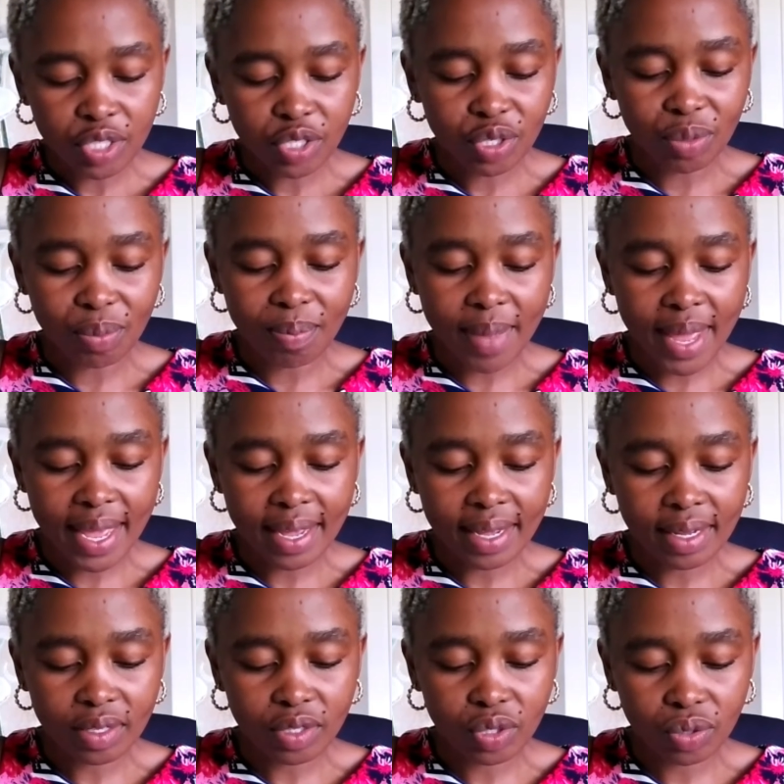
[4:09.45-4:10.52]
to
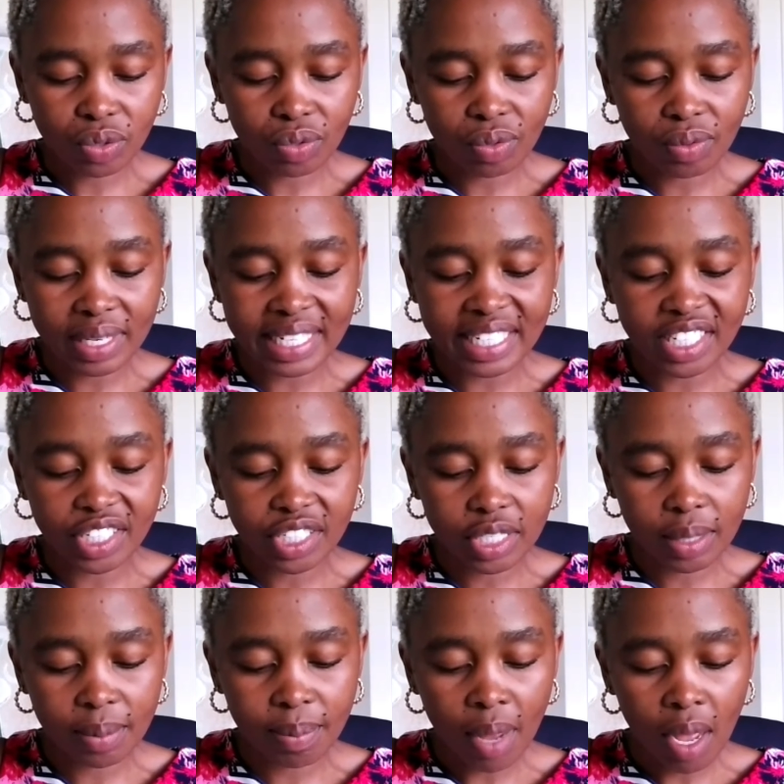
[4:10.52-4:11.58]
make to
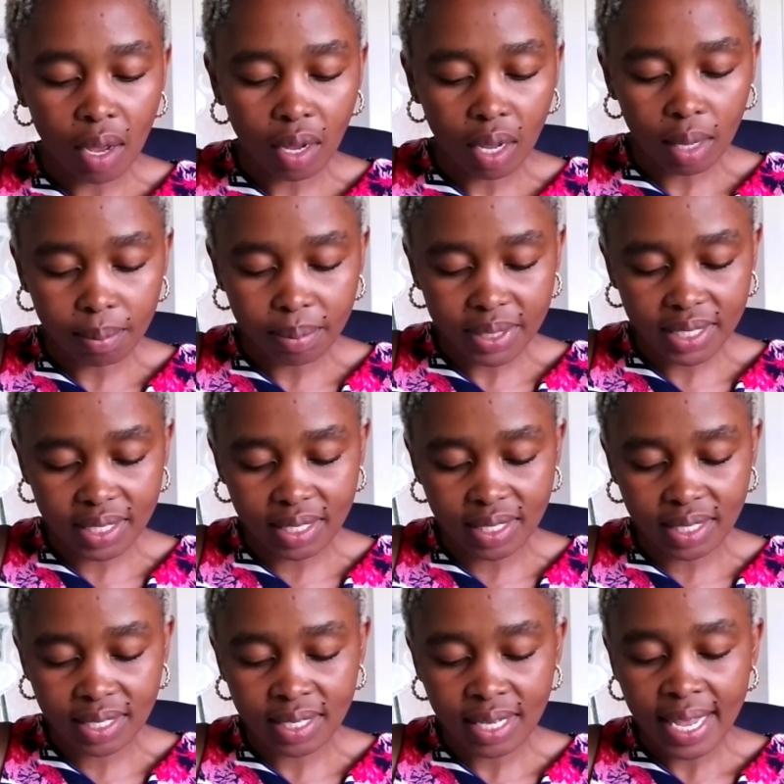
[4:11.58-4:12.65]
leadership
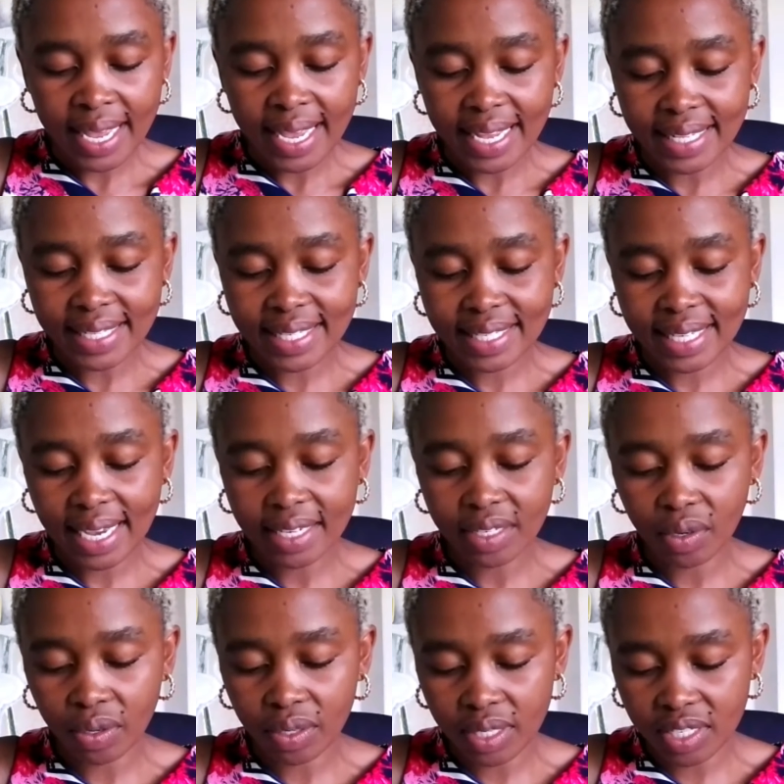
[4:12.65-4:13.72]
competence
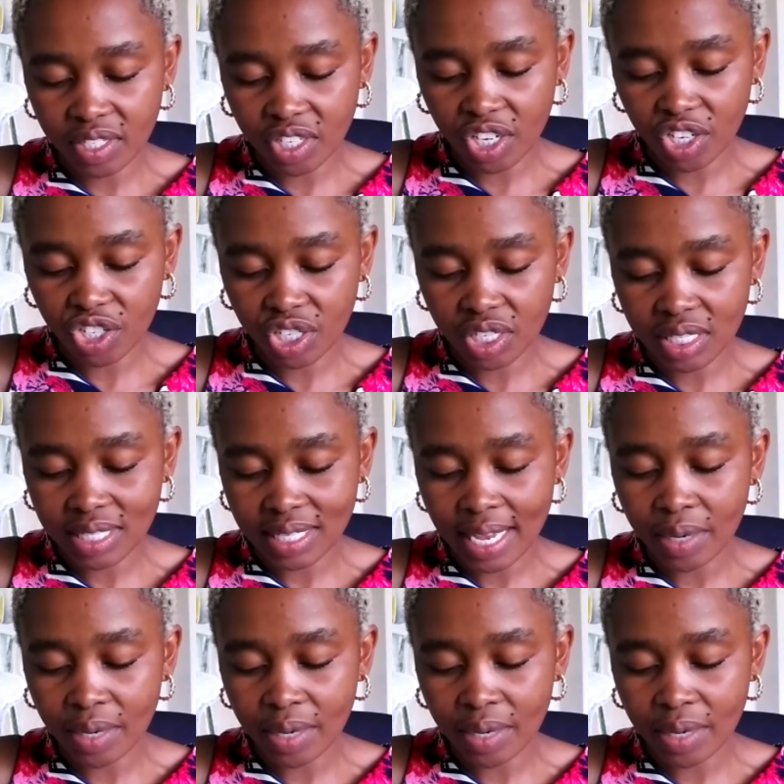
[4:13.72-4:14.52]
inside organizations,